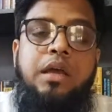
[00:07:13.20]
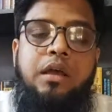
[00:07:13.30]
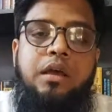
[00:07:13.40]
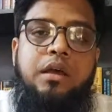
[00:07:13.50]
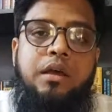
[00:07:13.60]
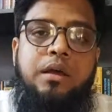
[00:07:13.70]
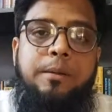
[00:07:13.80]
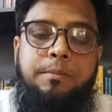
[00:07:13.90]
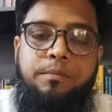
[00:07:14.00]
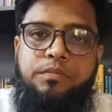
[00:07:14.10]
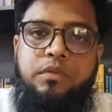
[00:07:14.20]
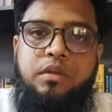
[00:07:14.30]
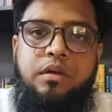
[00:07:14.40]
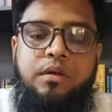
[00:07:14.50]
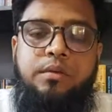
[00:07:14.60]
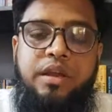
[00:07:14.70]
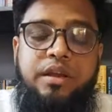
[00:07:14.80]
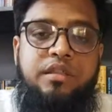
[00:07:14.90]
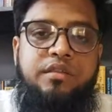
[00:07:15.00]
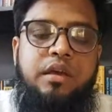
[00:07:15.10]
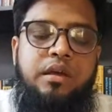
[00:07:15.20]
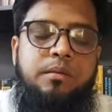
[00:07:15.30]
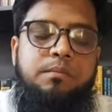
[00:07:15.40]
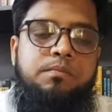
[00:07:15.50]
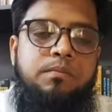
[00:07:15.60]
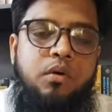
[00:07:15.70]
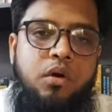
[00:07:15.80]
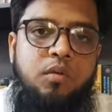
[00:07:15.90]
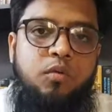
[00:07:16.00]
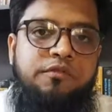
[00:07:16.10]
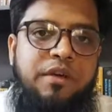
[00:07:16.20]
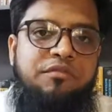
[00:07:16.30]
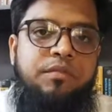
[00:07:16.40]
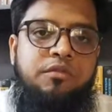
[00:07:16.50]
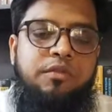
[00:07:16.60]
It is almost 5 minutes.